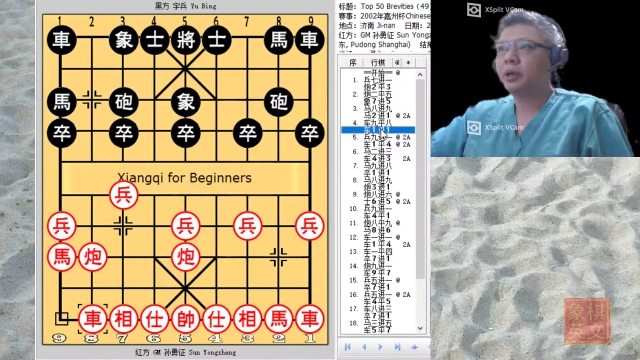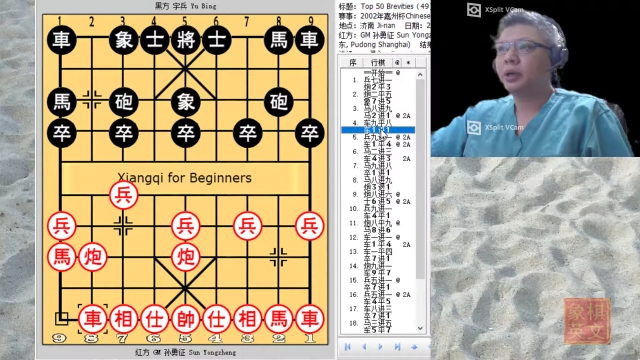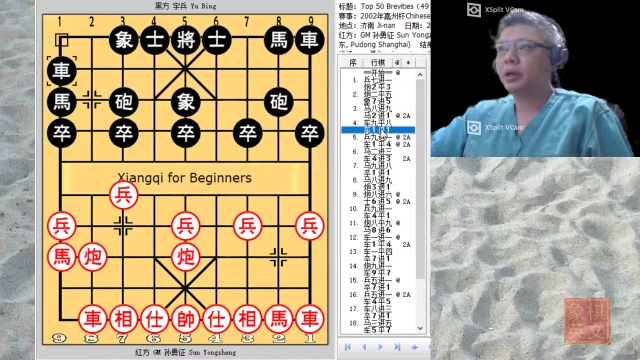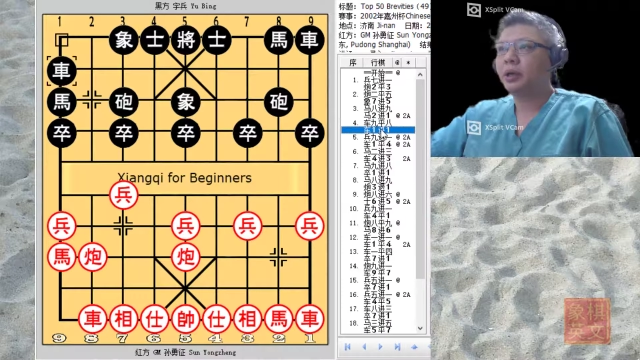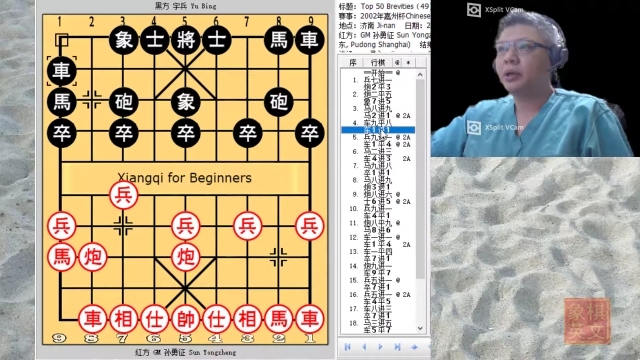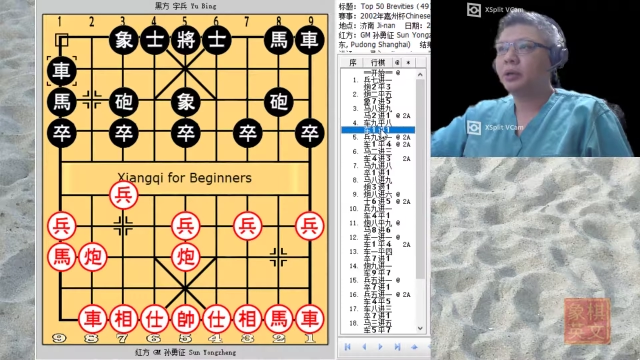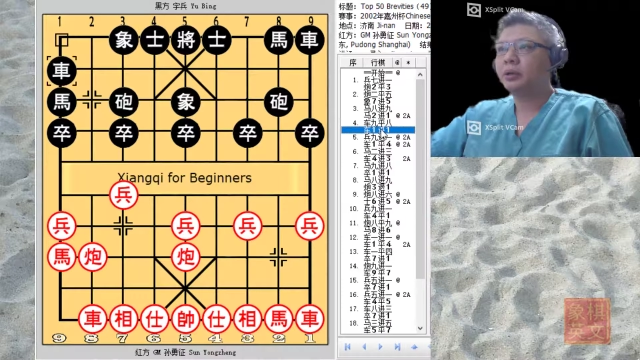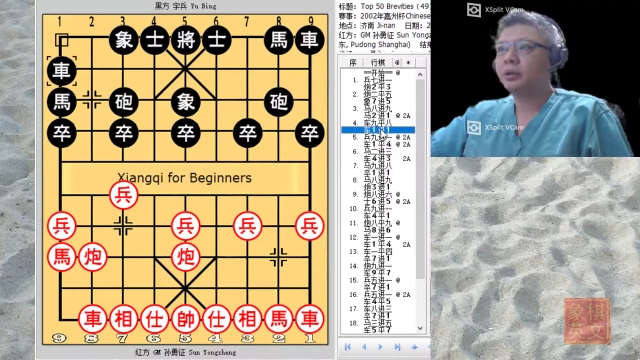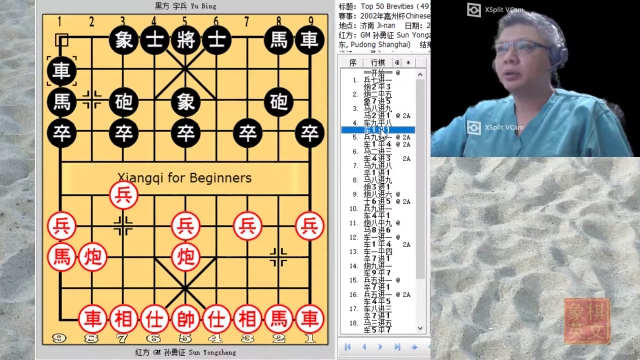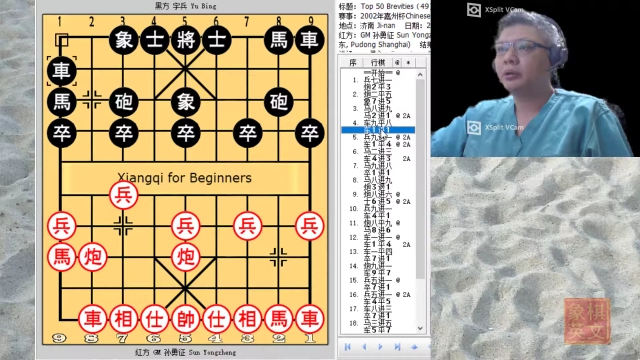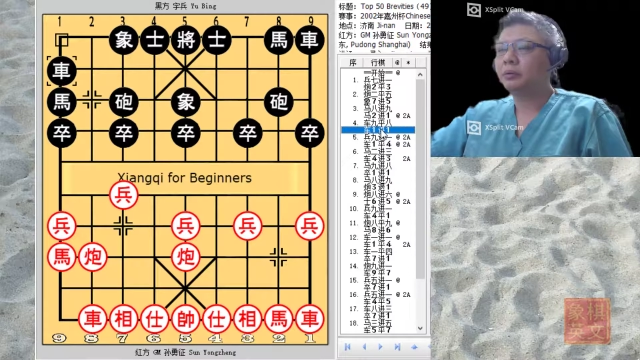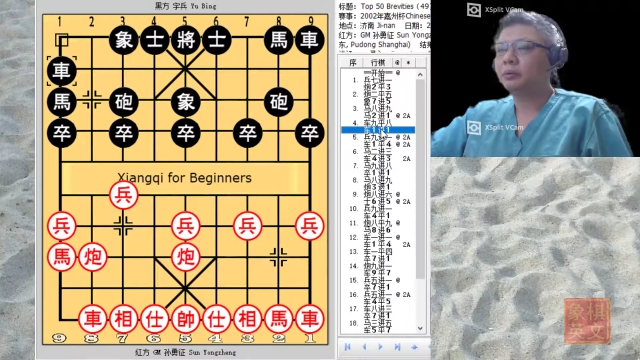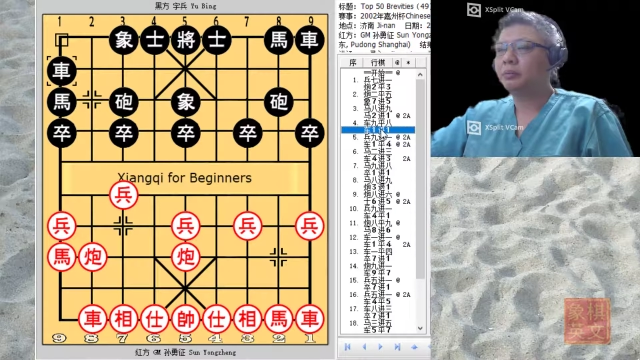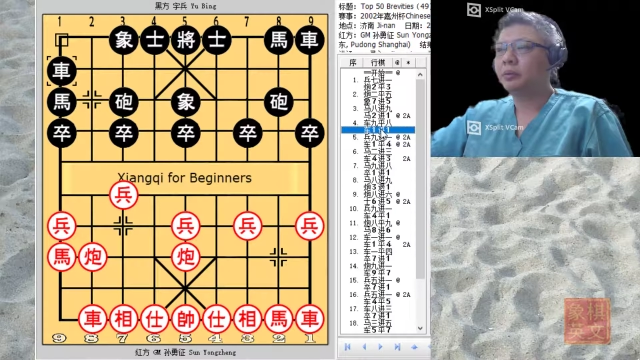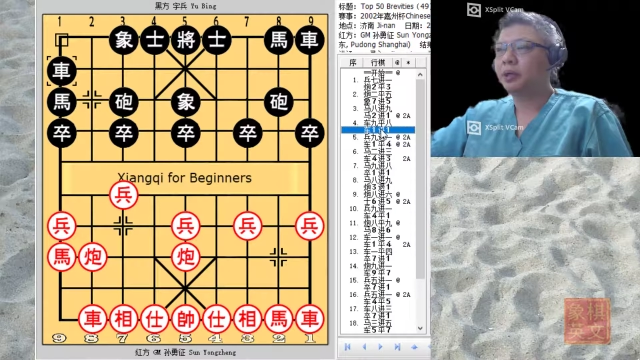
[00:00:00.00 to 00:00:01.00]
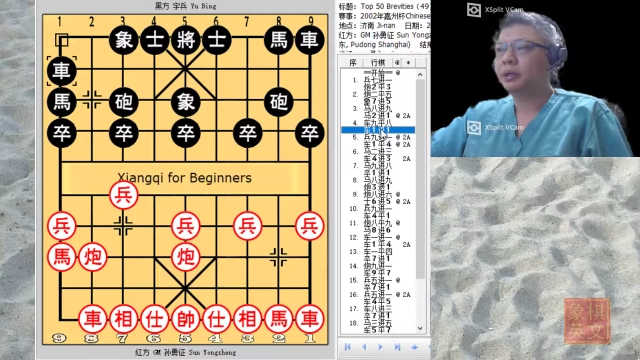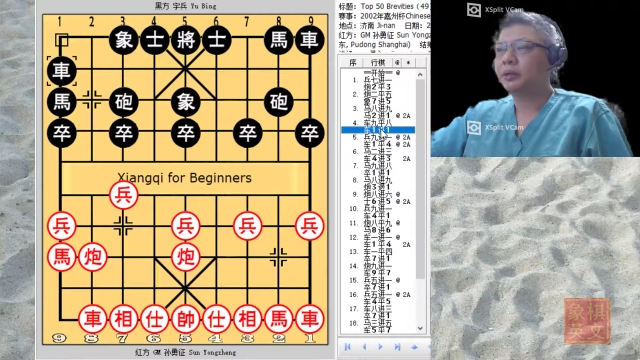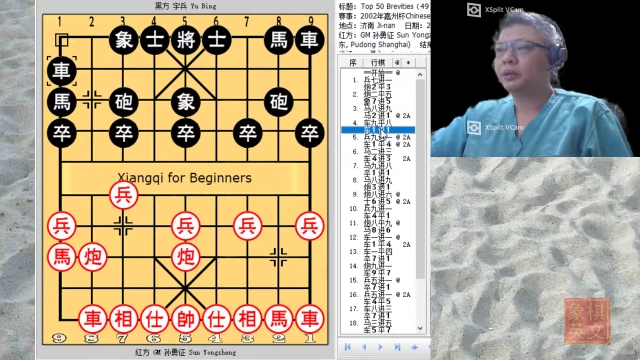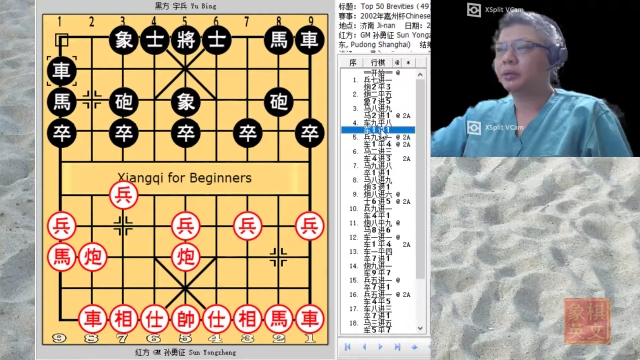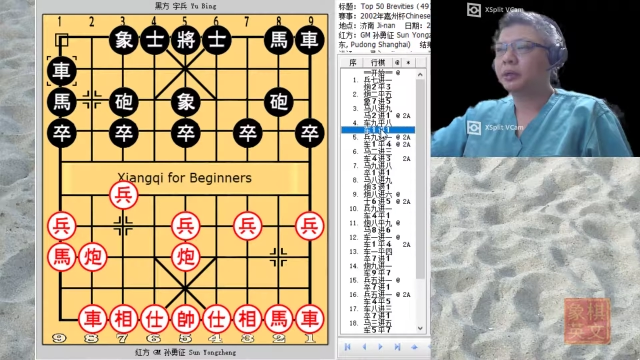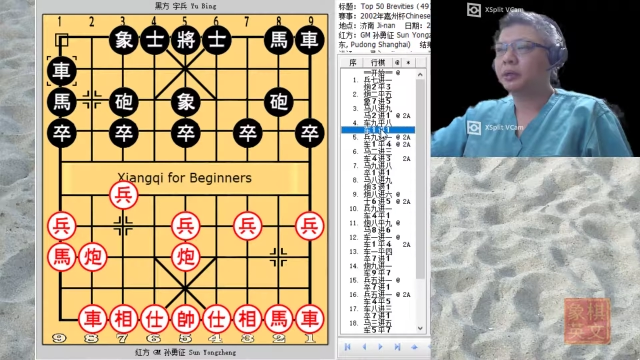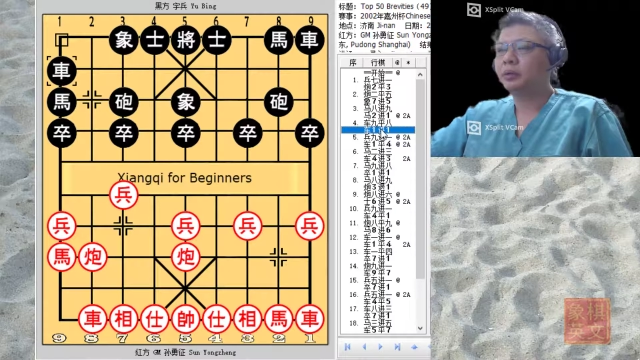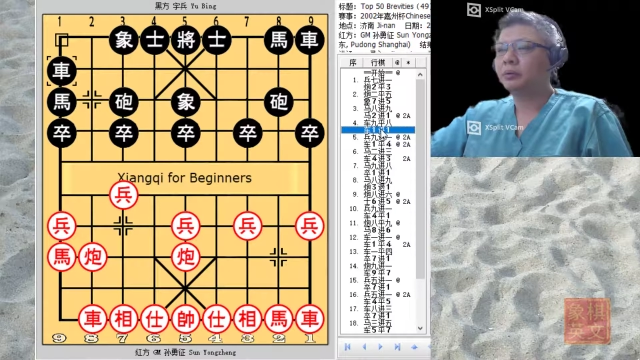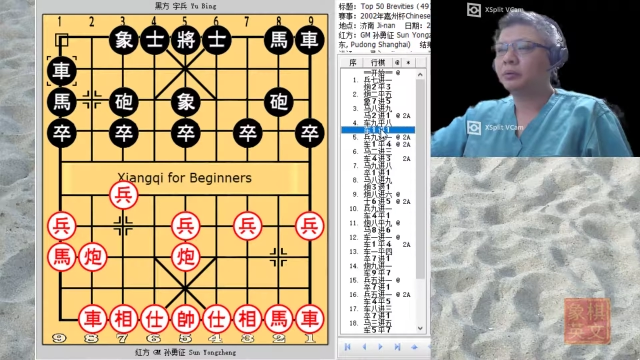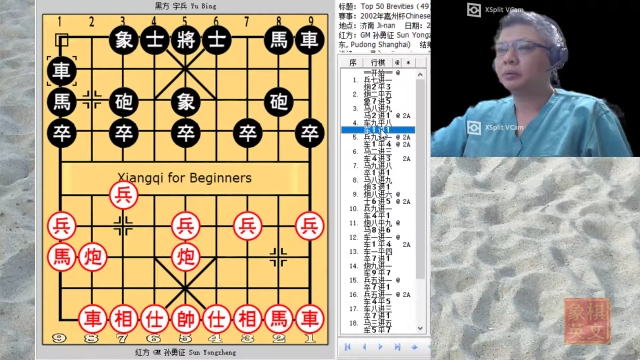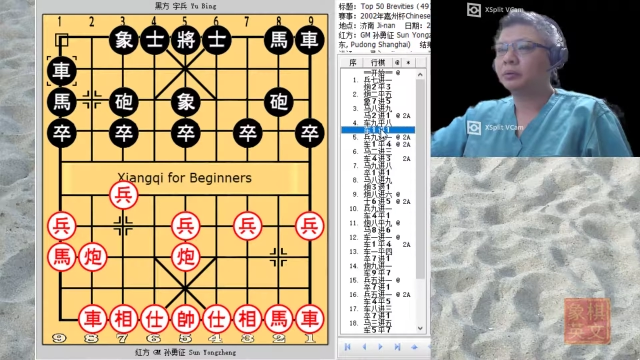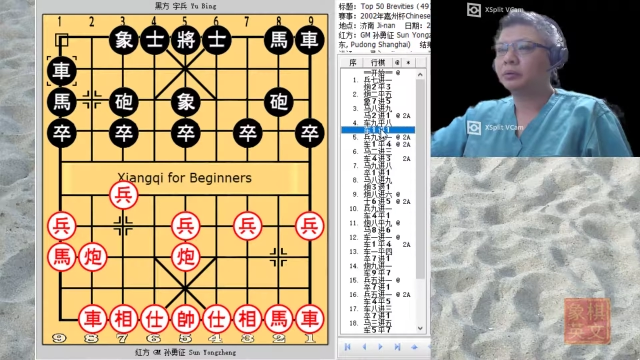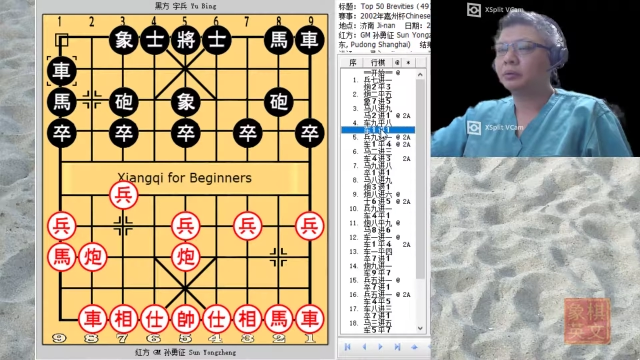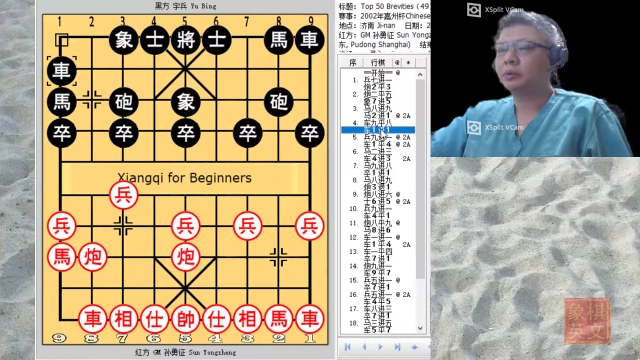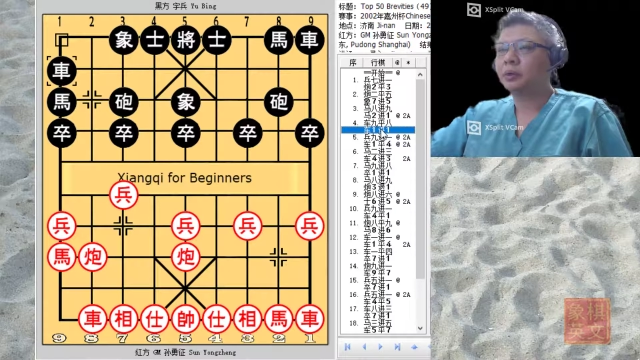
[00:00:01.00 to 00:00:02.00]
And black decided
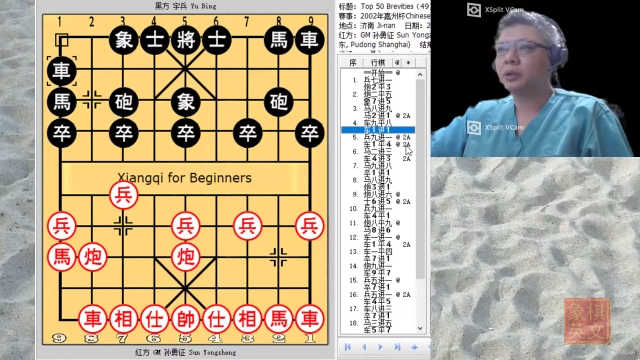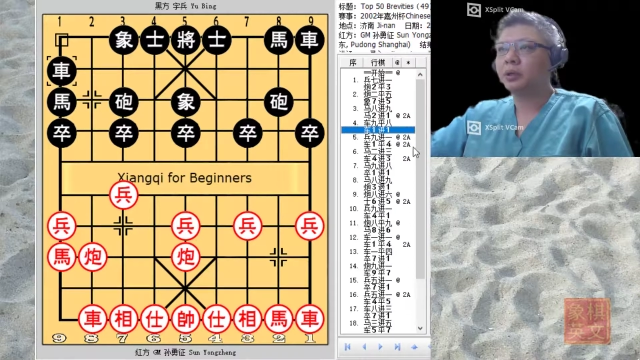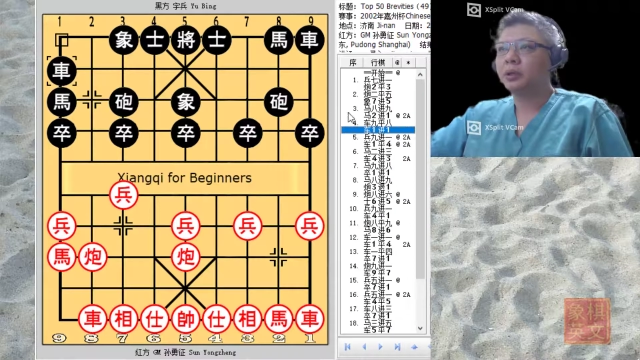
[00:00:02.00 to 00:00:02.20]
to